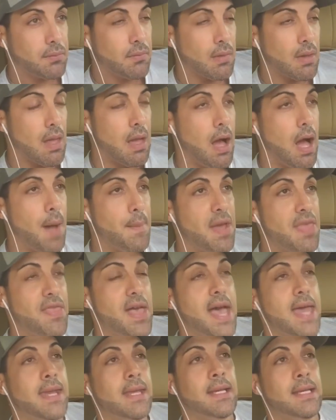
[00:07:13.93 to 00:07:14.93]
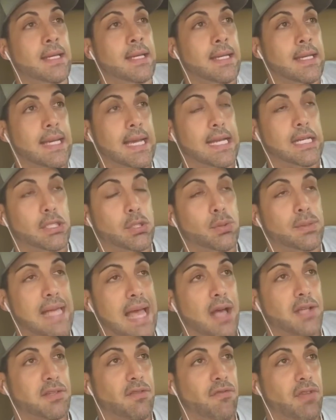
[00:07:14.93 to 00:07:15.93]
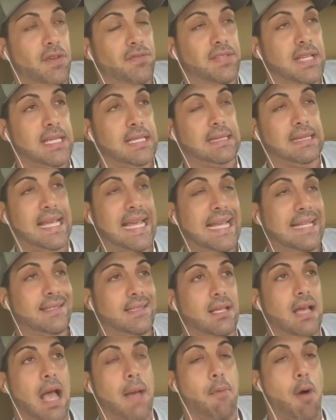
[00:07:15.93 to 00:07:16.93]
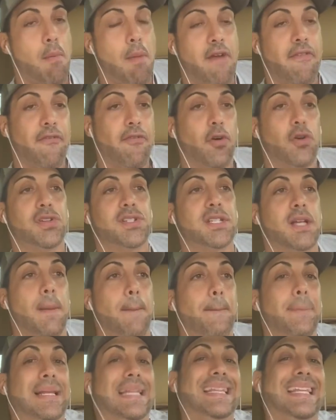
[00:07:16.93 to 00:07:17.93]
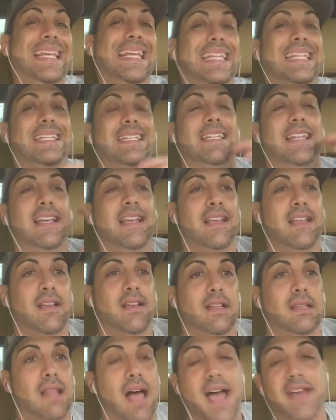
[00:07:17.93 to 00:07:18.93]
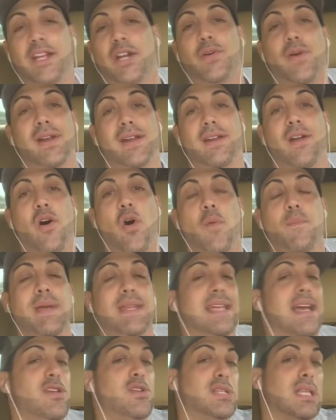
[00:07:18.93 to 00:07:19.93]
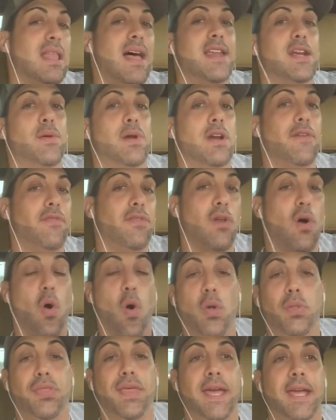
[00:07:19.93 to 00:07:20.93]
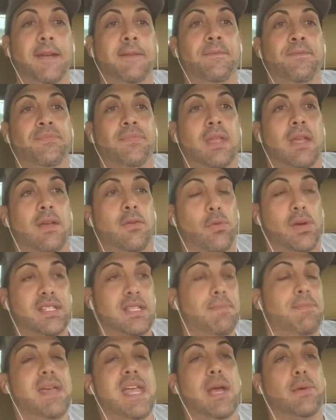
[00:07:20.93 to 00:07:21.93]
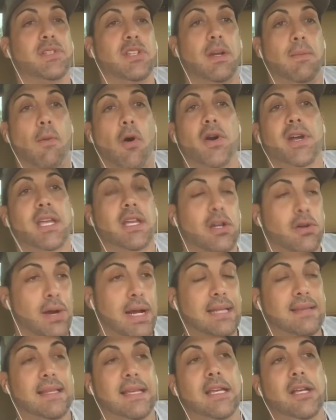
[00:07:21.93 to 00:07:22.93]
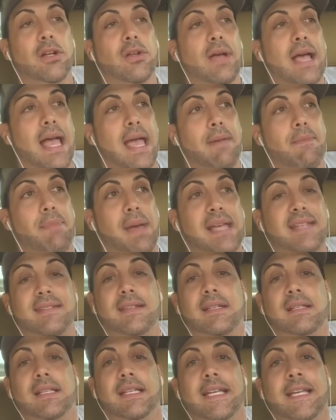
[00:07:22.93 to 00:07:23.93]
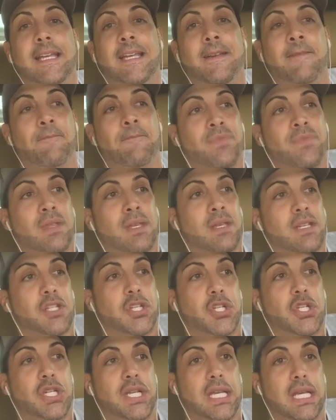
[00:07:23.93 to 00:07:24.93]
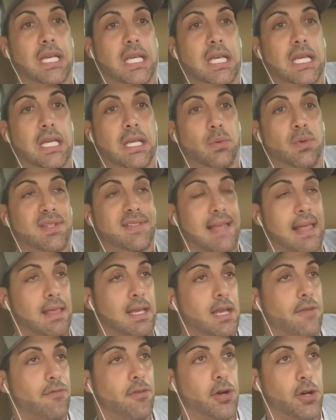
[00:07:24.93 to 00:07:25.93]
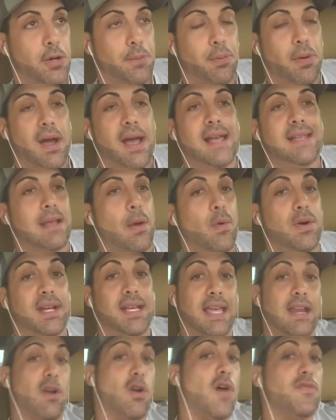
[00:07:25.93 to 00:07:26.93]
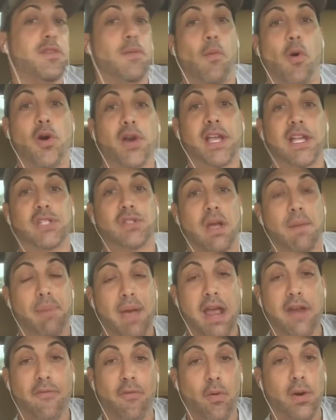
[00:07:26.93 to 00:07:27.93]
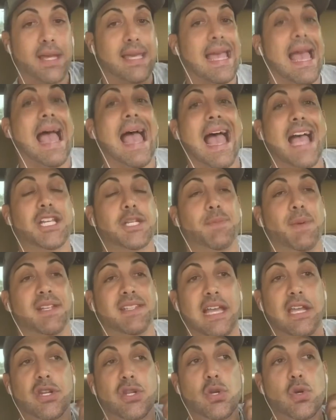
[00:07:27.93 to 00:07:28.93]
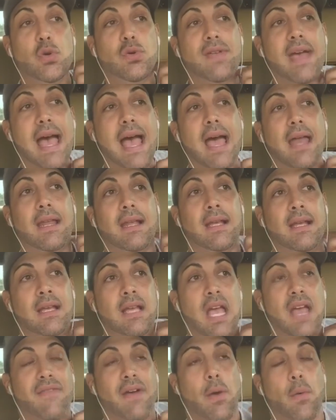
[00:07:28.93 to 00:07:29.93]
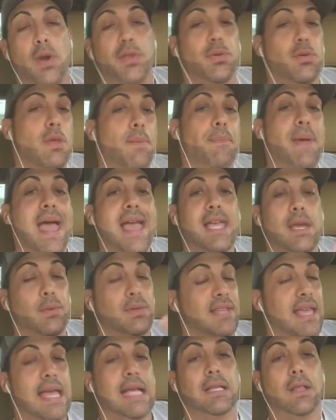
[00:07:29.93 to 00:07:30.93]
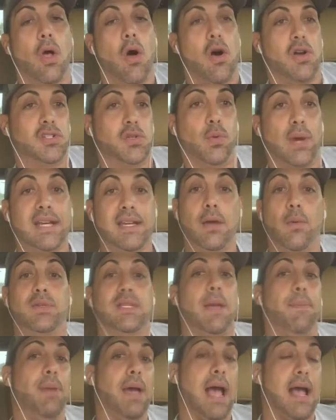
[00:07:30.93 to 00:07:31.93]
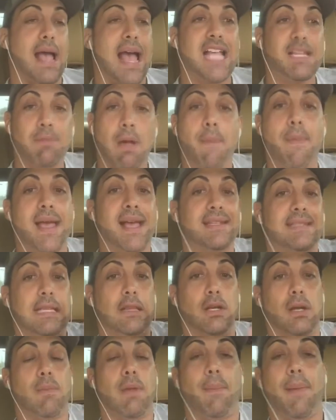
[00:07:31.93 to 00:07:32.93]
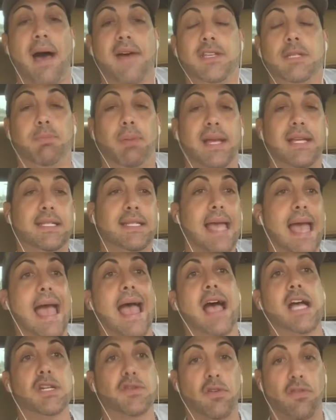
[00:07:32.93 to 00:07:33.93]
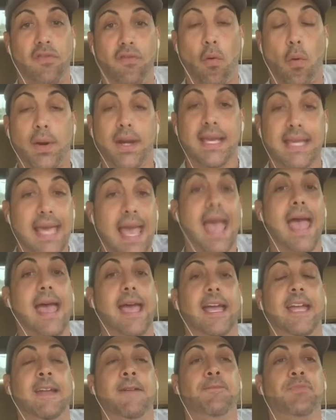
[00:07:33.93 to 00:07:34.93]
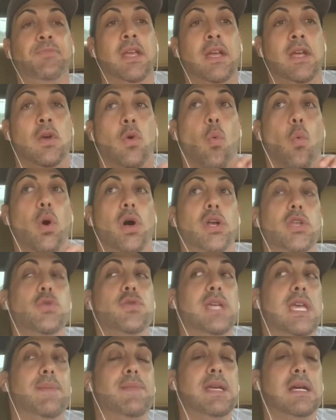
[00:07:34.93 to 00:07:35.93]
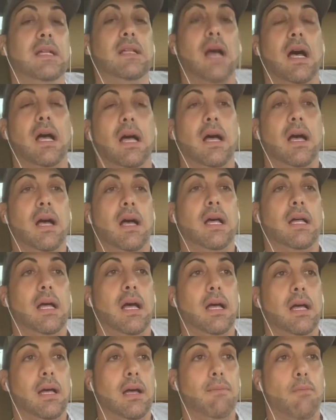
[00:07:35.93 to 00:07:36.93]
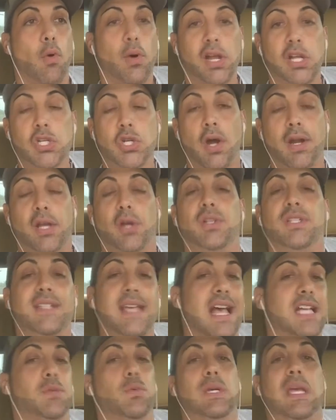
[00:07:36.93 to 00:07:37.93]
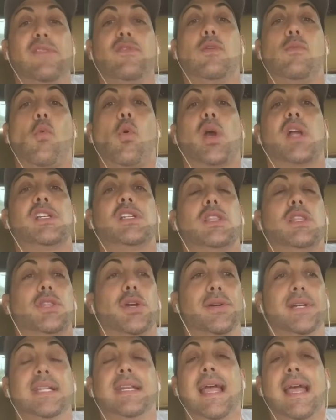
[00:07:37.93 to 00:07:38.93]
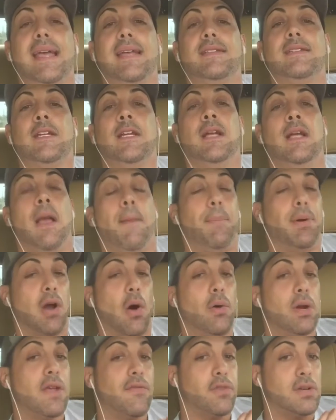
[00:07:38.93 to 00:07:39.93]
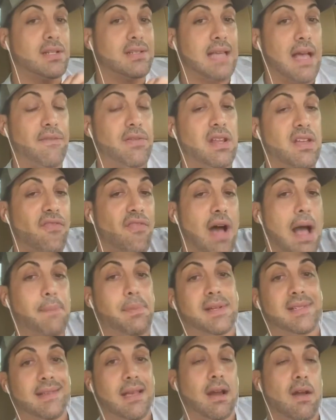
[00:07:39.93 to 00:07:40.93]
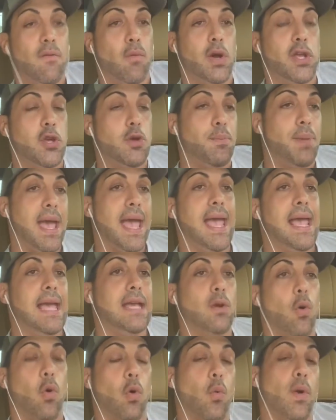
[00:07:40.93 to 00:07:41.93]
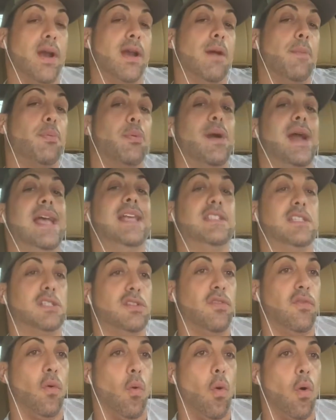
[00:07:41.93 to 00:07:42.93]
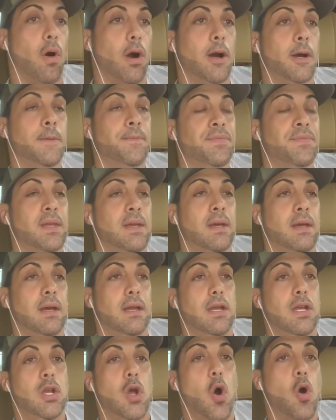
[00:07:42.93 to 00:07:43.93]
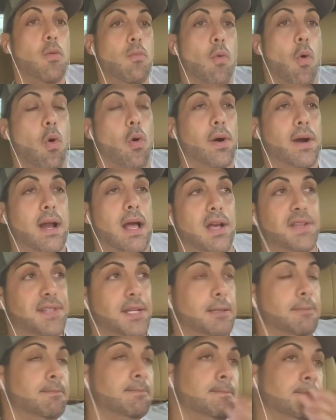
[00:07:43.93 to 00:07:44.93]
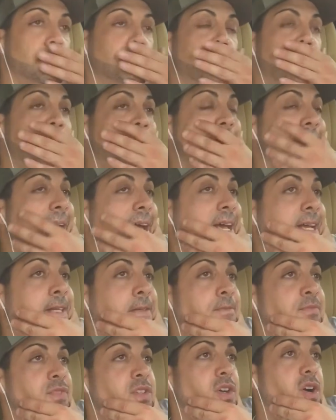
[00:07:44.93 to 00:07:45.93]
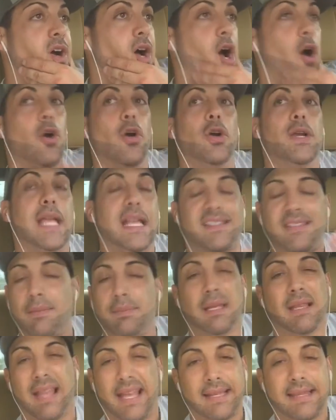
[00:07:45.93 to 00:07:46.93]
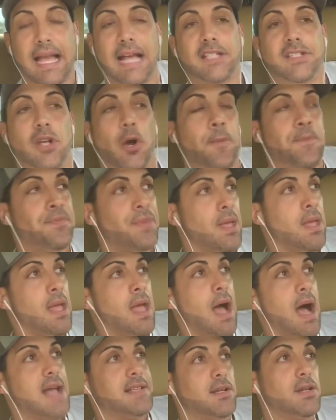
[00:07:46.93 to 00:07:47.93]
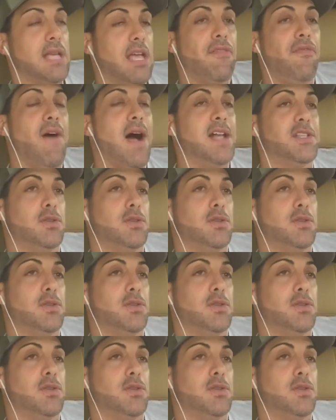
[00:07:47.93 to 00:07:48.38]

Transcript: And then in 2015 late, I bought my first complete line of credit home, meaning I use a line of credit for the whole thing. Reason being, it was on the market, great deal, and basically she was selling it for a good price. I wanted to get it off the market, so I paid for it cash because I knew that if I went through the bank, it would take long. So what I did was I asked my bank, I said, look, I'm gonna buy this place cash for $40K. Will you give me a mortgage on it? He goes, yes, we'll give you a mortgage in 30 days, but only for 75% of what you paid or what it appraises for, no more. And I was like, okay. Or yeah, something like that. So I said, okay, fine.